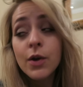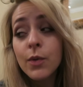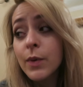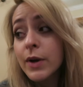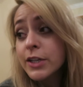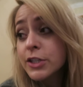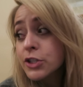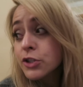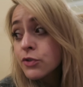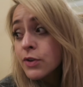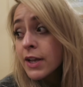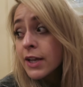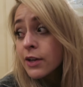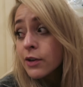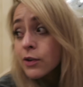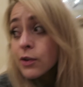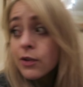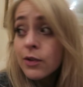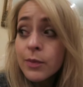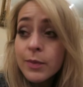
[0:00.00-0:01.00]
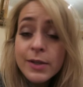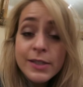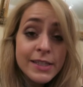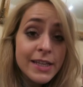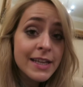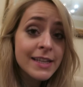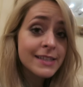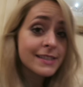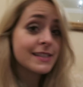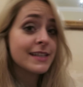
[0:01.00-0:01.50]
Which Treacle was
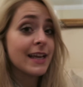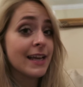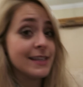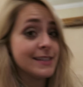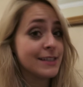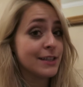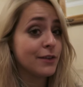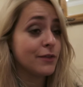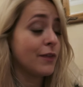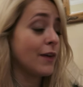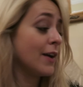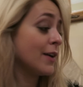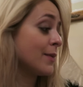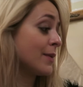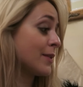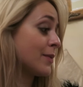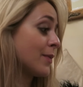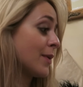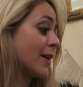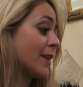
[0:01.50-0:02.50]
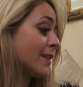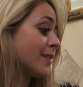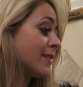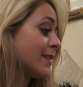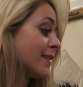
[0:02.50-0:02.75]
instigating a fight with one.